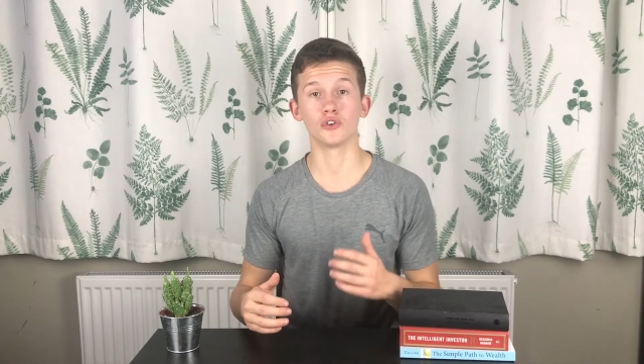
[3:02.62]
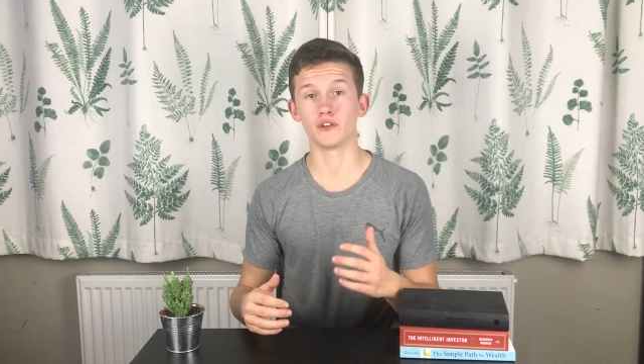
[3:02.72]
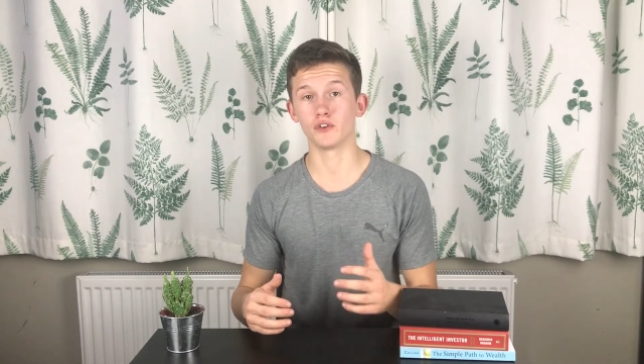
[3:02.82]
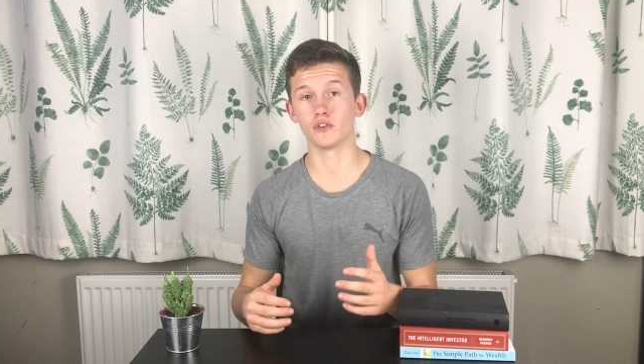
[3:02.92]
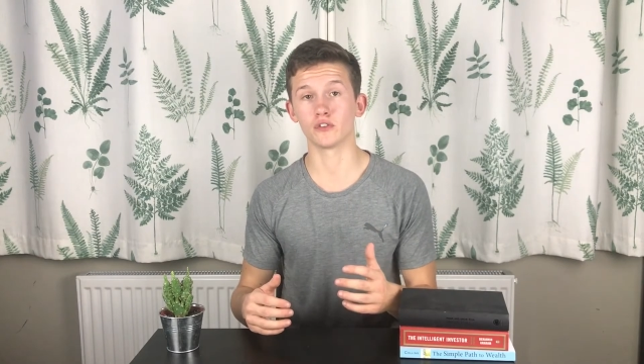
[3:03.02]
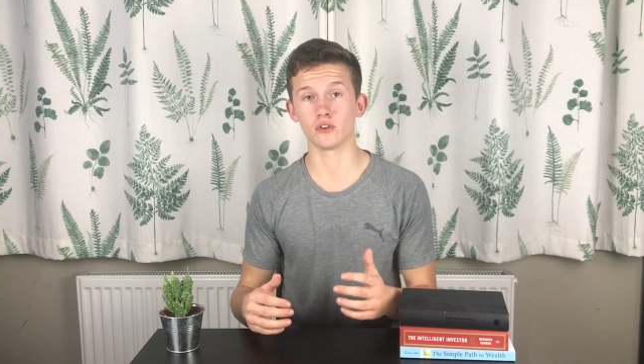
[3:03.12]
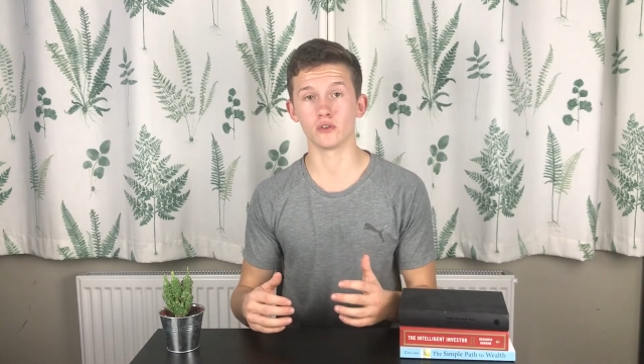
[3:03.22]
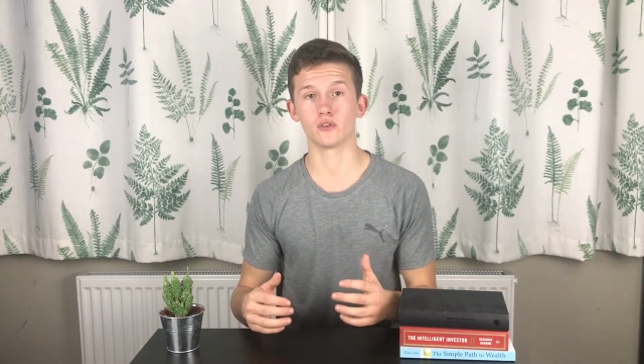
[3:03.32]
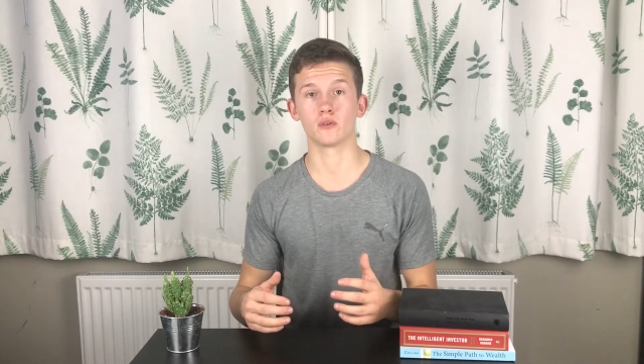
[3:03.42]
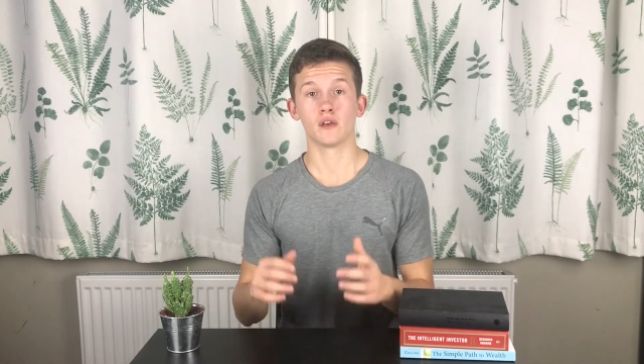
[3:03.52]
dividends
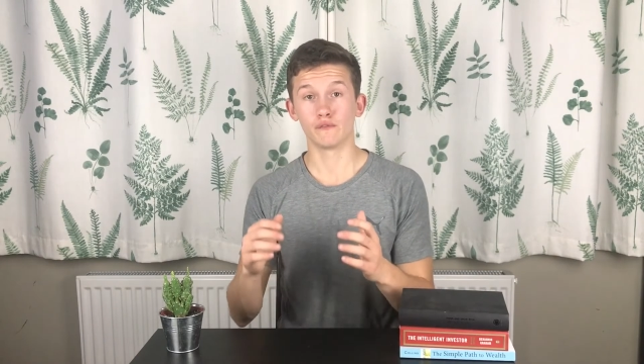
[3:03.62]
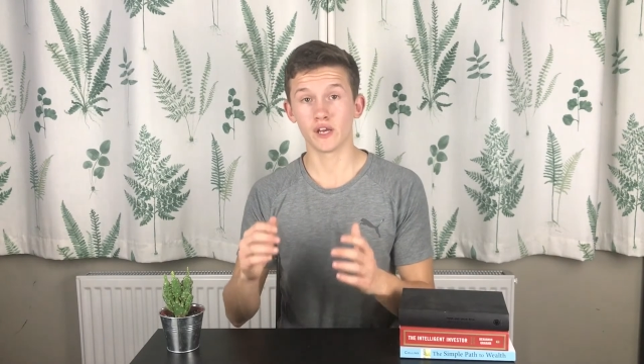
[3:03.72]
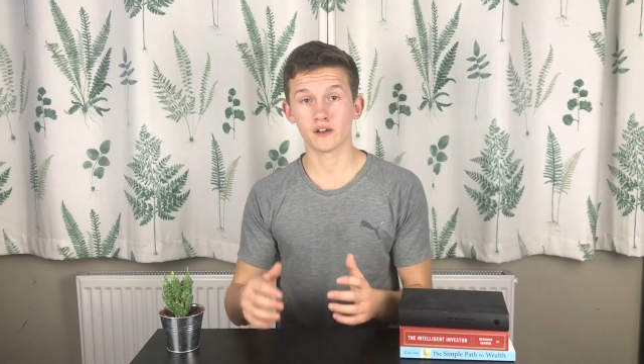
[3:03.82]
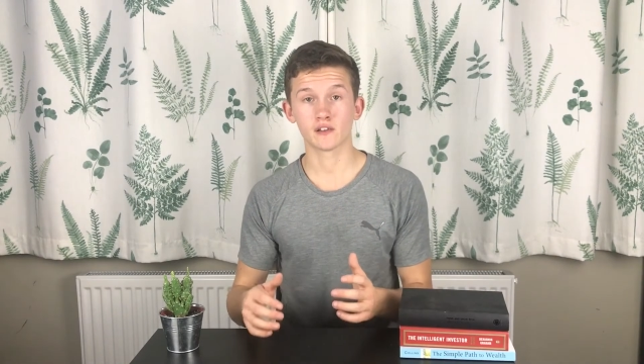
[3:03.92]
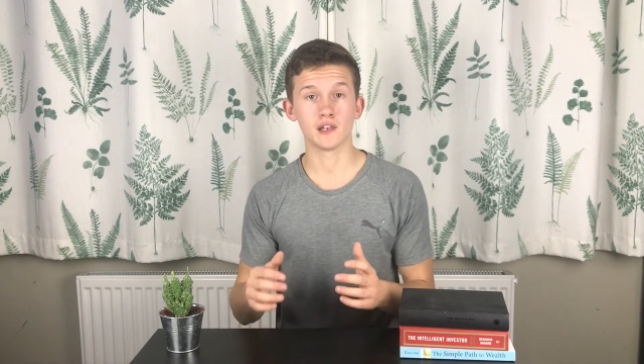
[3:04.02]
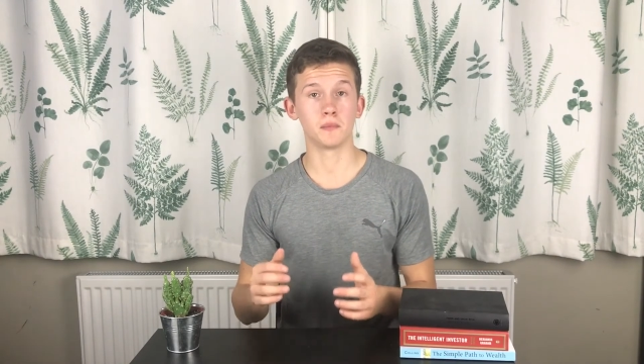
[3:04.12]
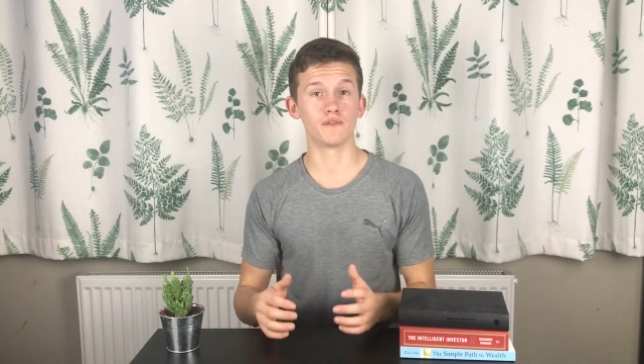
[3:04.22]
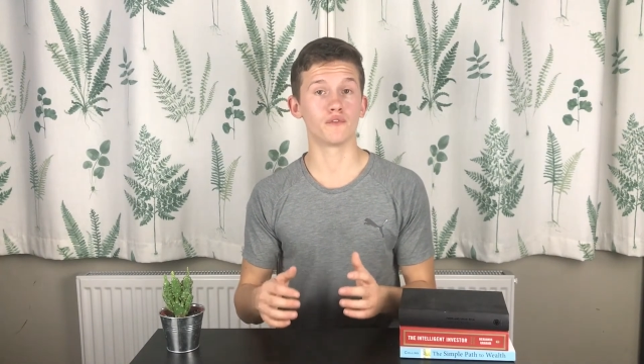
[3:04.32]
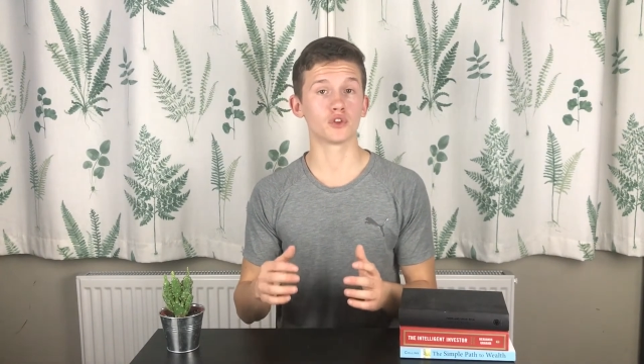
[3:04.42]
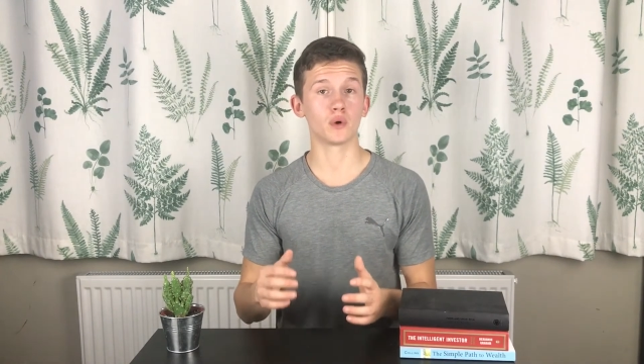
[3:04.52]
earned. The I S A limit for
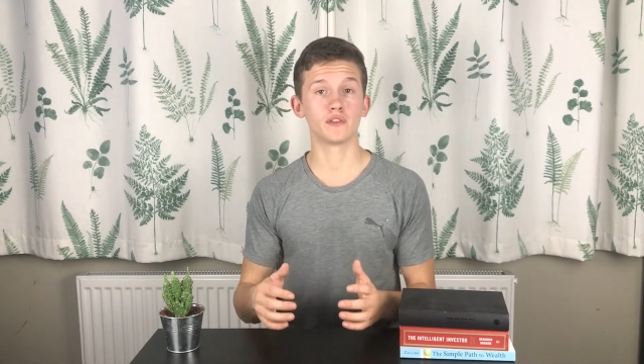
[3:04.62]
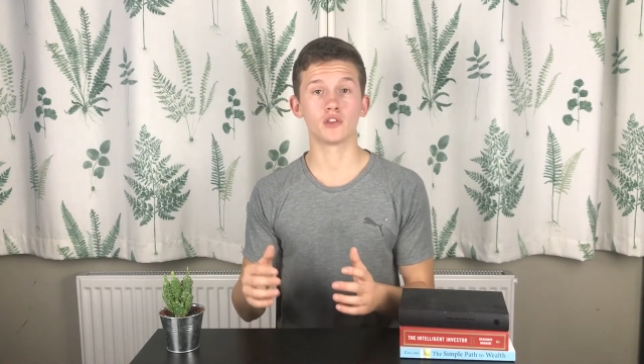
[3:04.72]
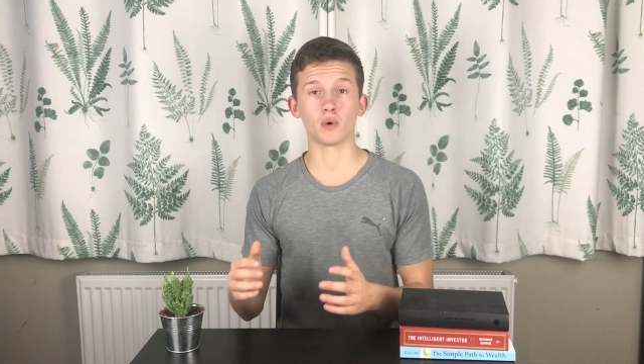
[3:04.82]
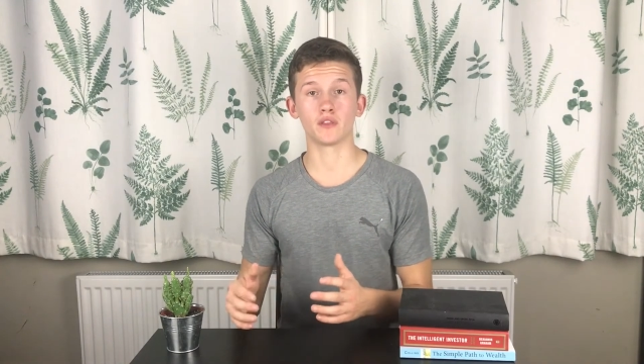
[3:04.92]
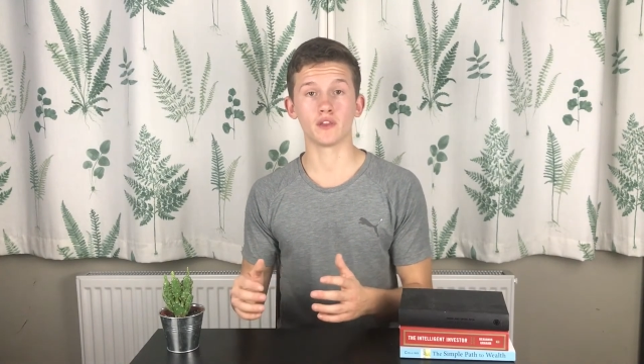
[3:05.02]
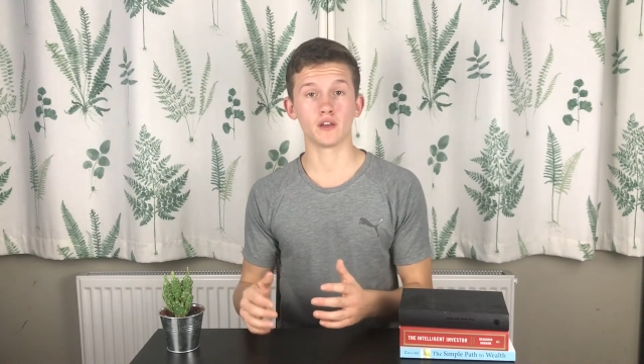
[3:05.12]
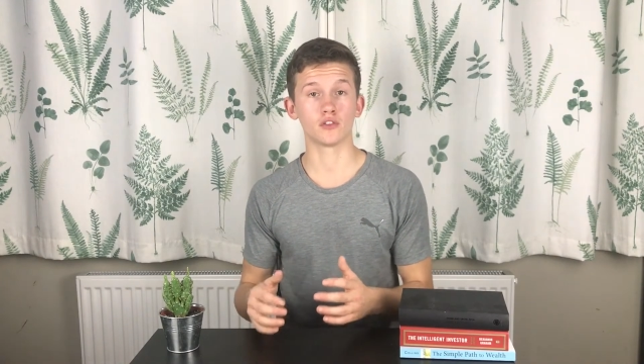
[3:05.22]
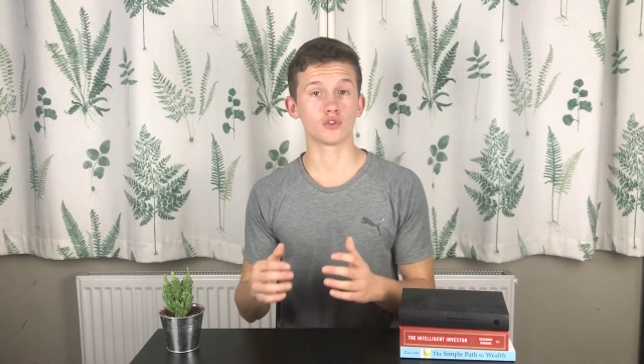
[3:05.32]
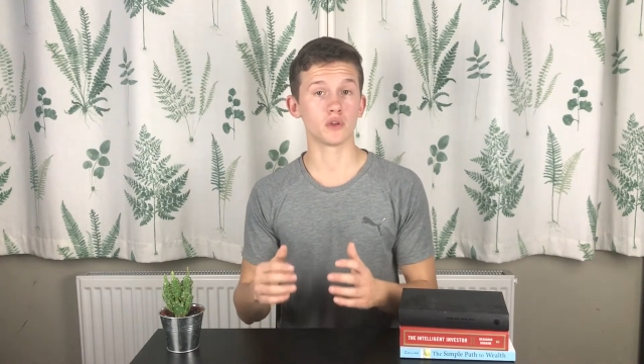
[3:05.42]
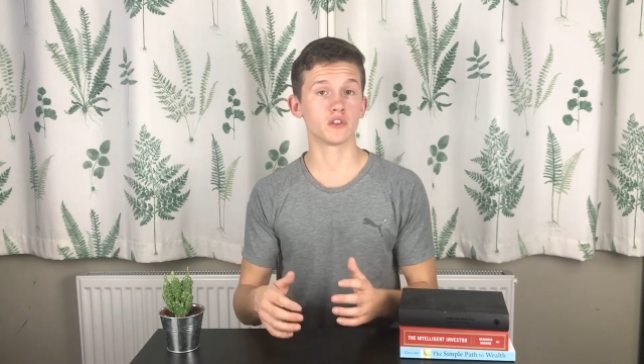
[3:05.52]
the twenty twenty to twenty